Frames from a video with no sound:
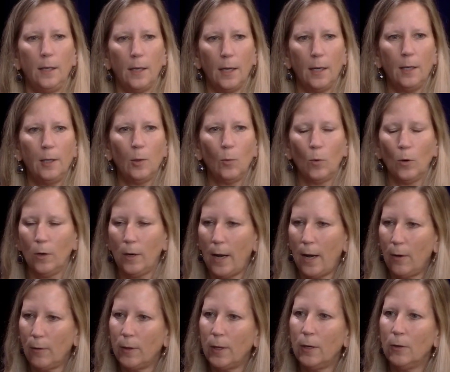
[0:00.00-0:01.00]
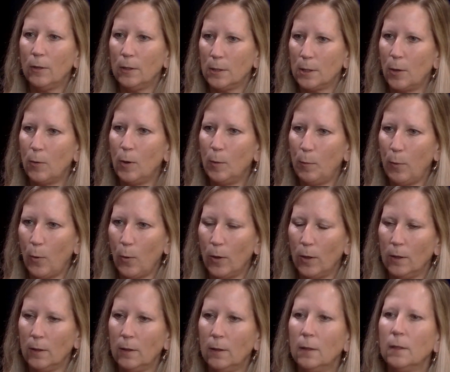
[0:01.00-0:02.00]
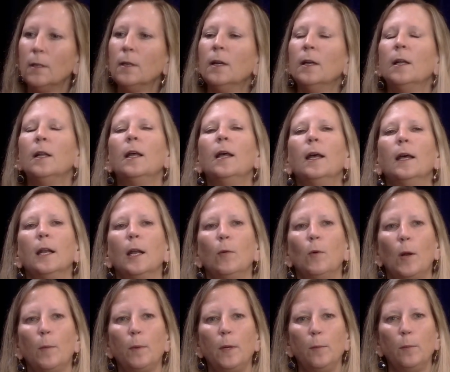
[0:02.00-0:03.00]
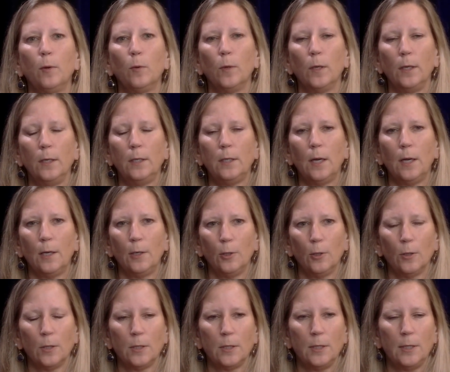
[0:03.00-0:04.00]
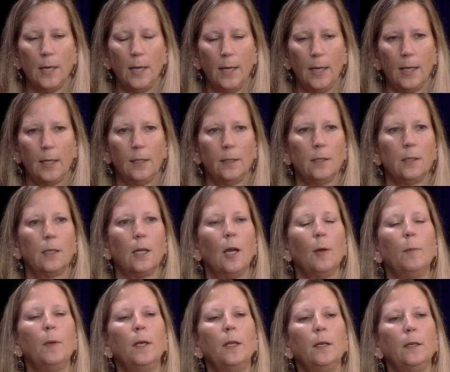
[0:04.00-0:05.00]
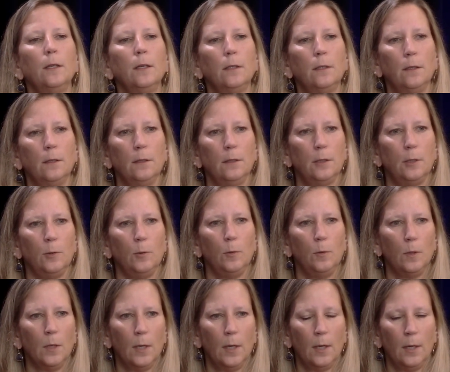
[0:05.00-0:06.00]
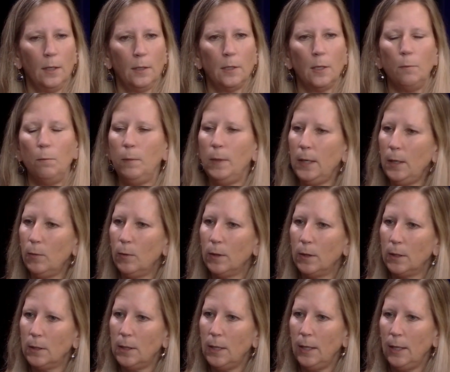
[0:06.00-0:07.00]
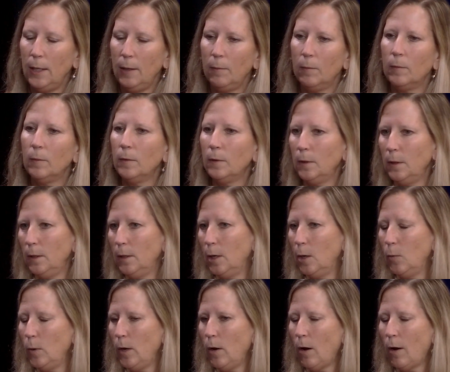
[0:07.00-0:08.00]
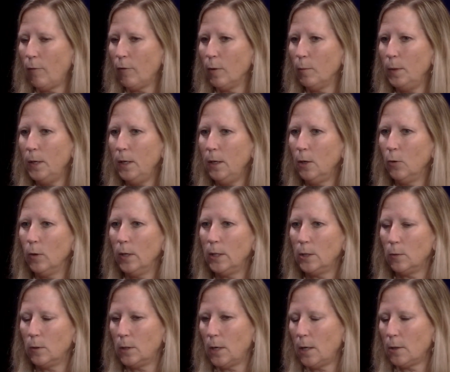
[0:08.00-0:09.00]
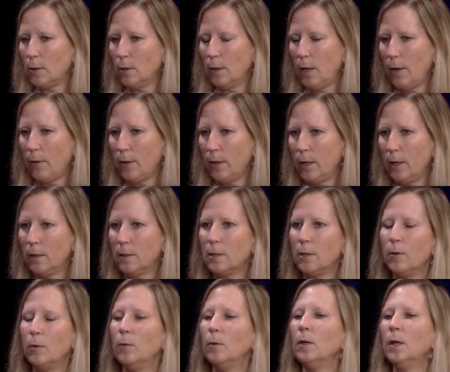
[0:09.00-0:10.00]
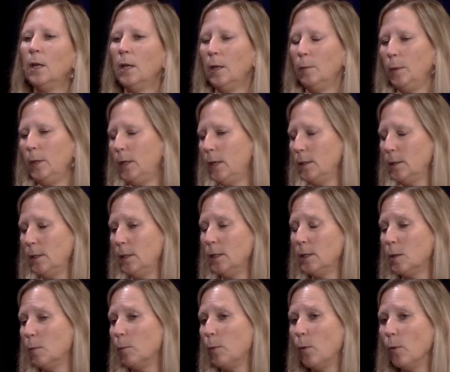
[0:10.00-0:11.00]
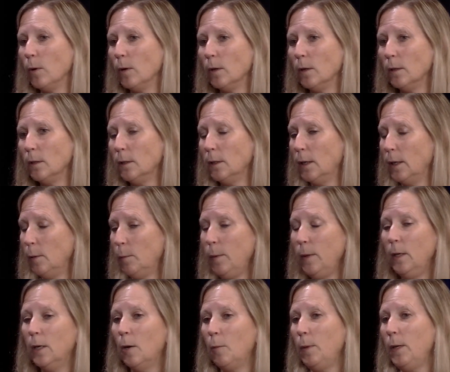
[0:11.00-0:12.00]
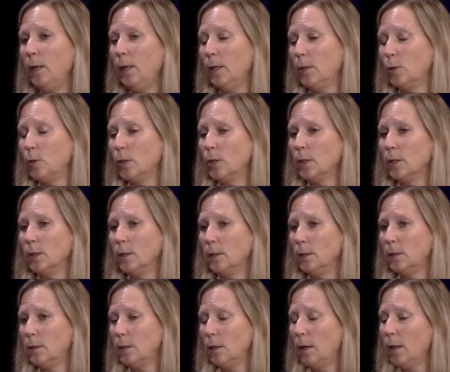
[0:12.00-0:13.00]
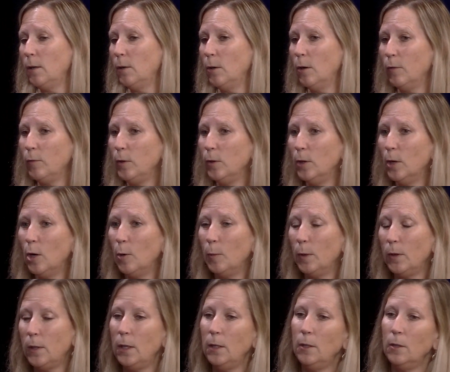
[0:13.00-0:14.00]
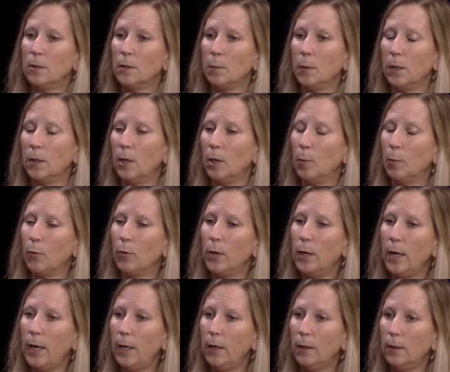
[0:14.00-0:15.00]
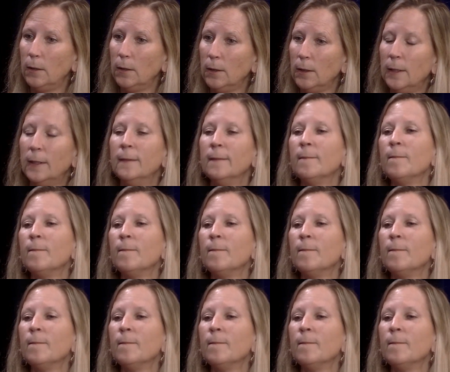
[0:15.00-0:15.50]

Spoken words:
getting the word out there is so important. And I want people really to understand, to come in, to meet with the team. We offer meet and greets with Dr. Letha. So, because it is important, like, pediatricians, I don't know if you know, but they do something called a prenatal,